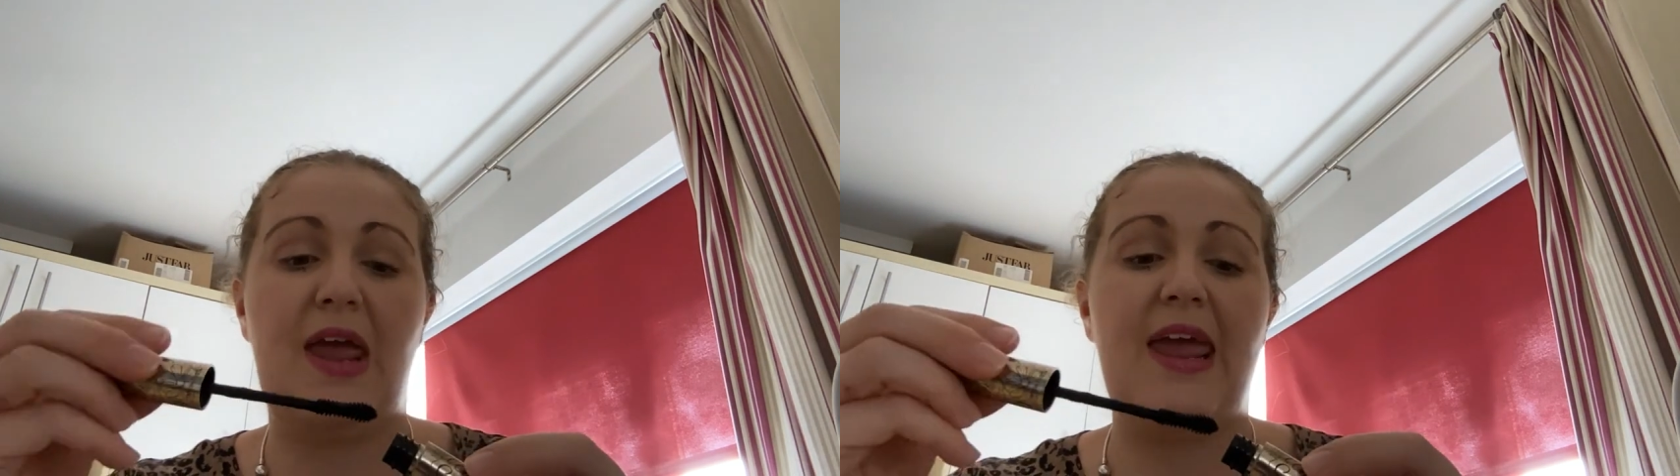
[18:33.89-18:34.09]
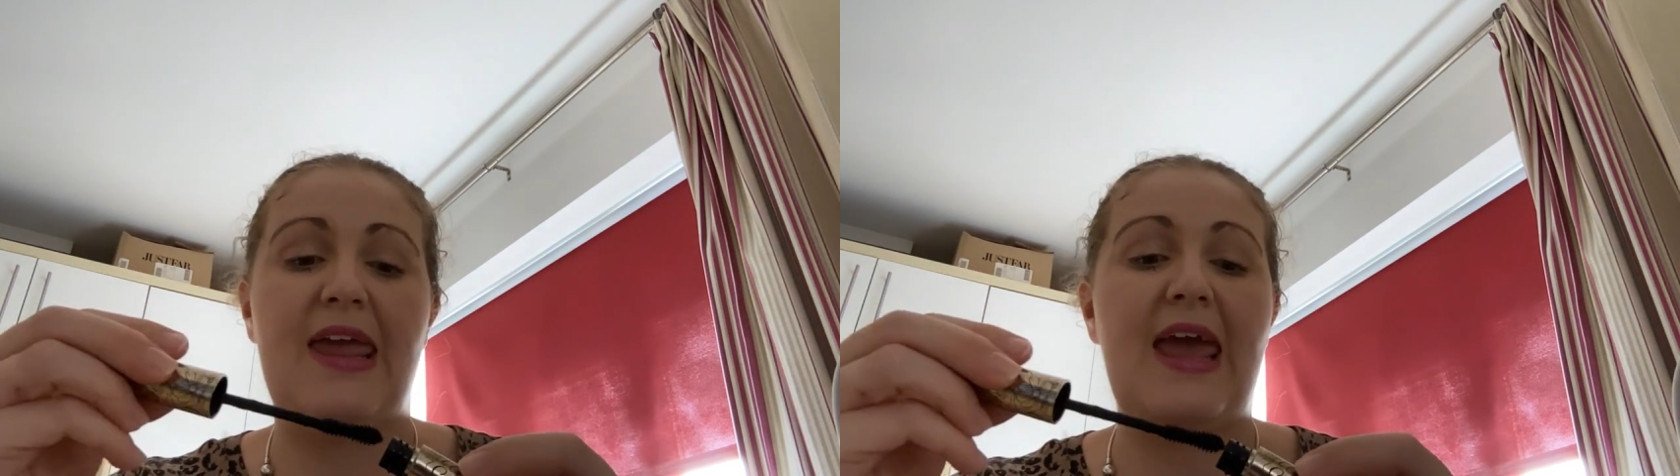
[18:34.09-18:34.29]

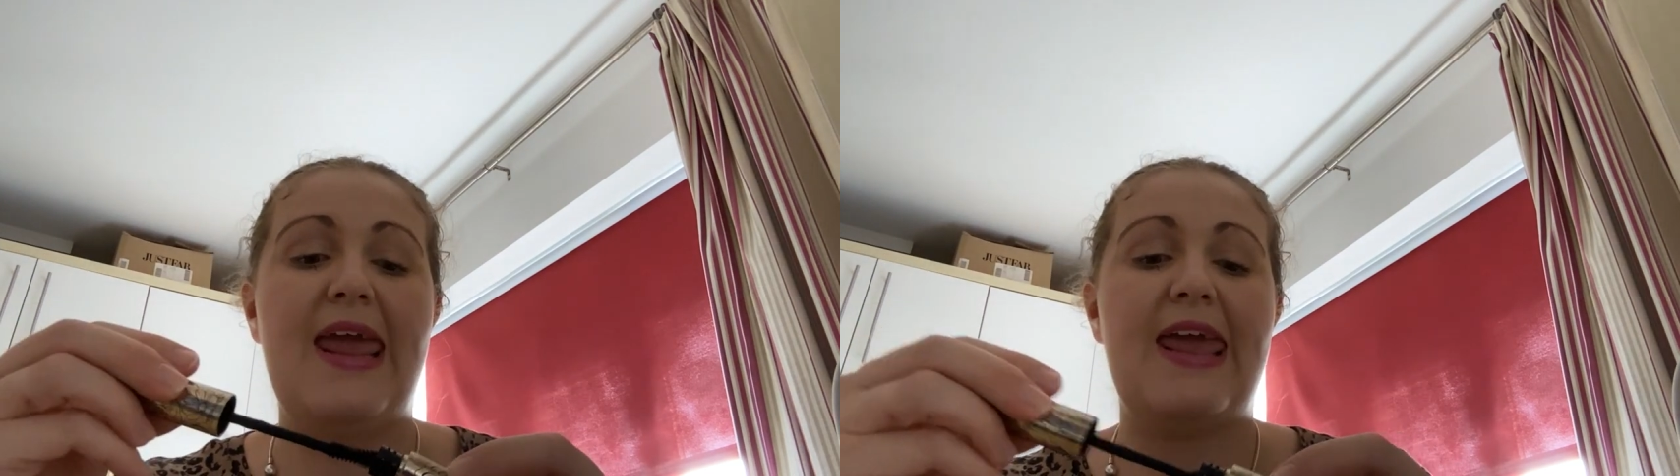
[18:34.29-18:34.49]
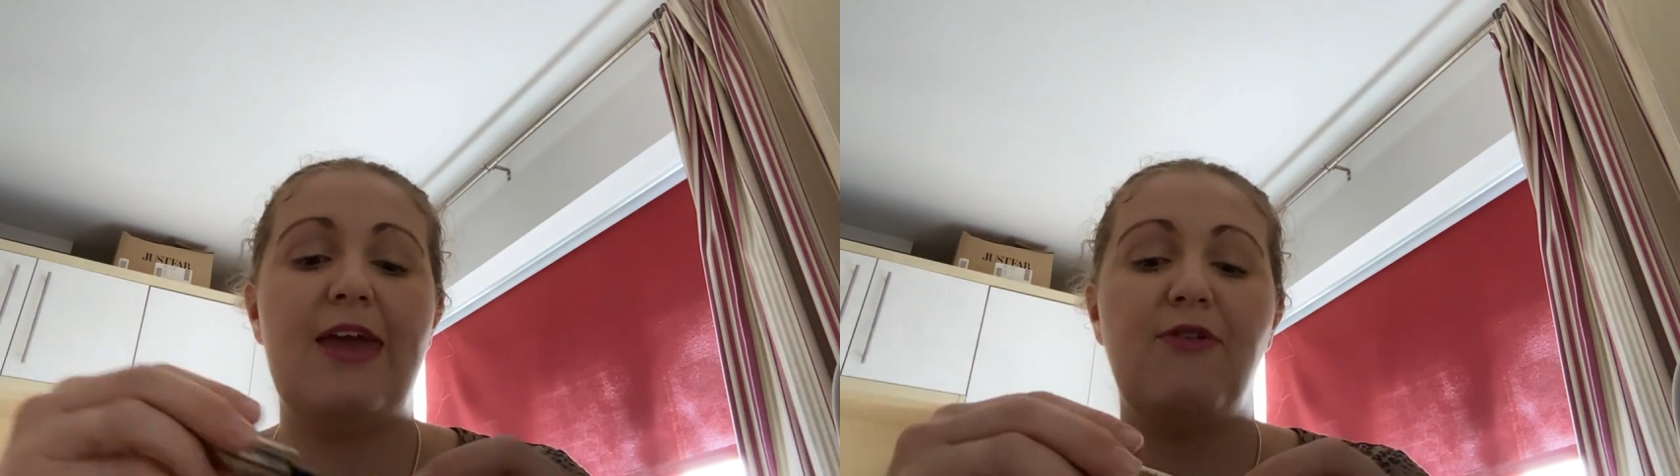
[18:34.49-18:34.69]
getting
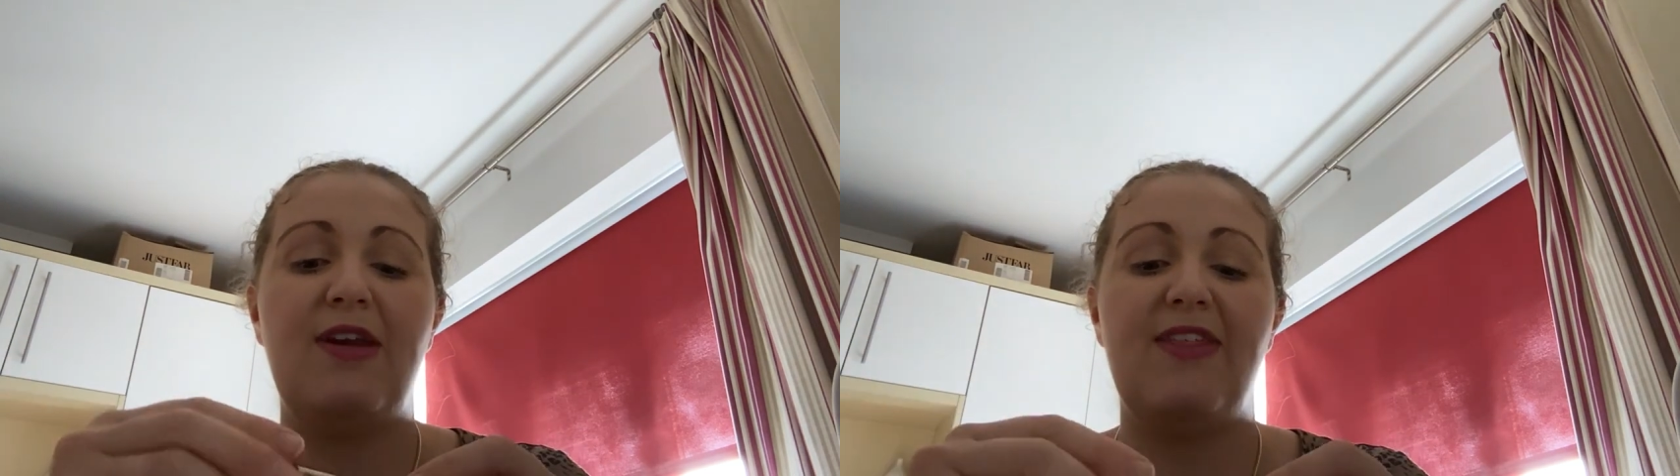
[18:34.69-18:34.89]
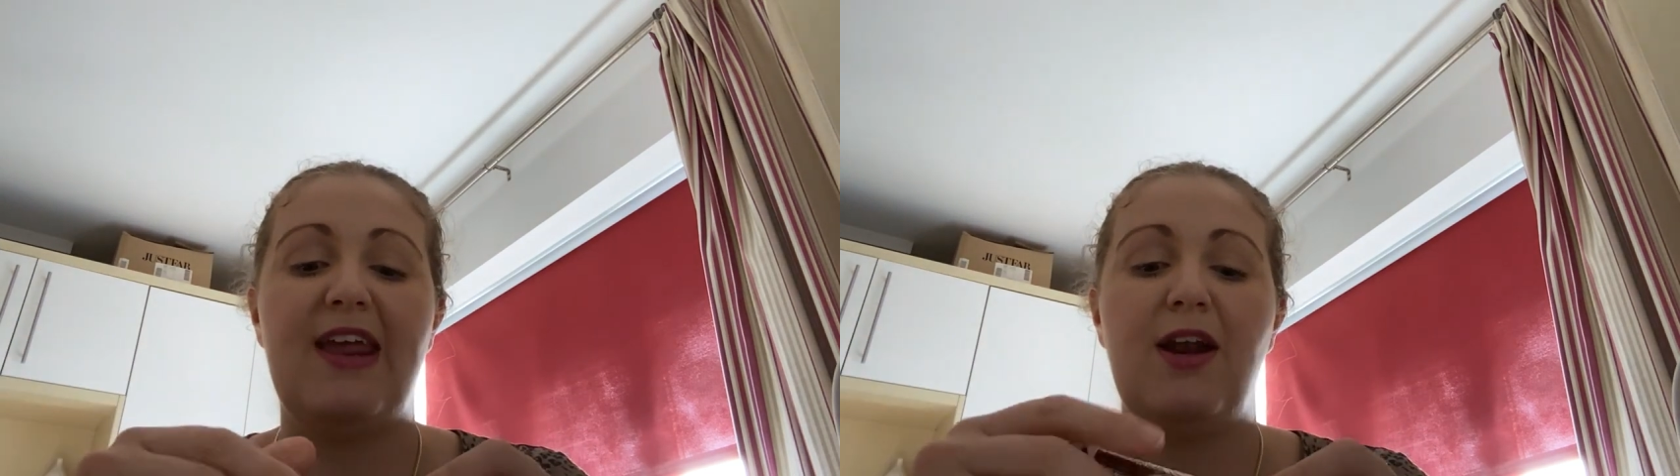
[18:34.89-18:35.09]
cakey or
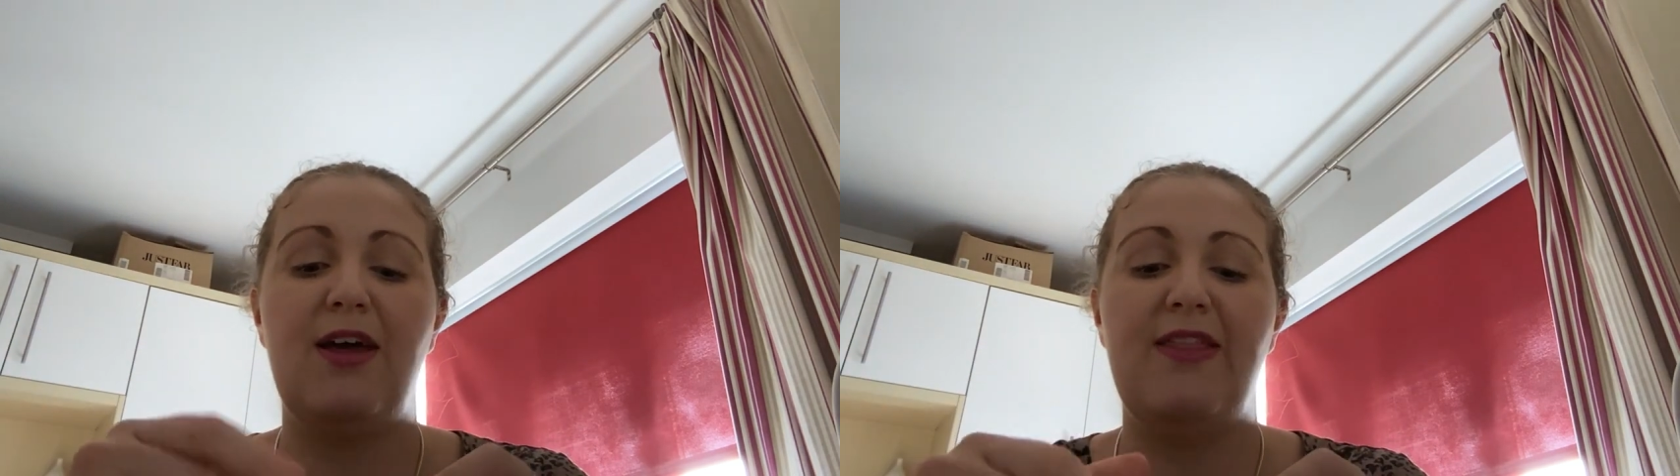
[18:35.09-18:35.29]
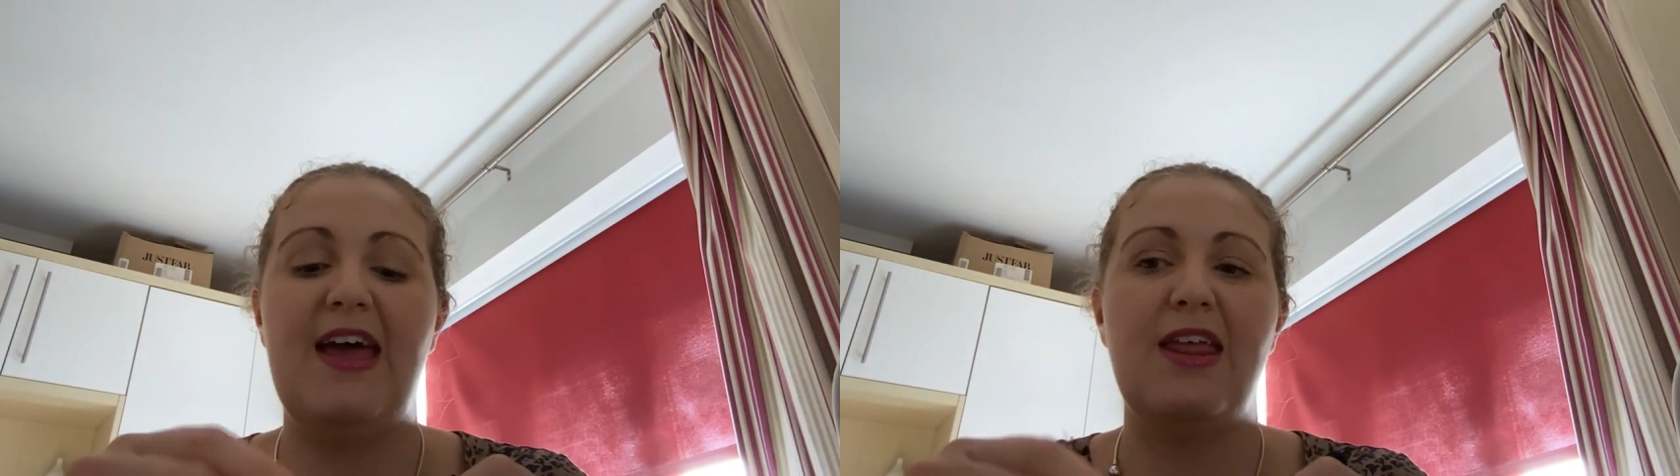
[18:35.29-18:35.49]
anything like that.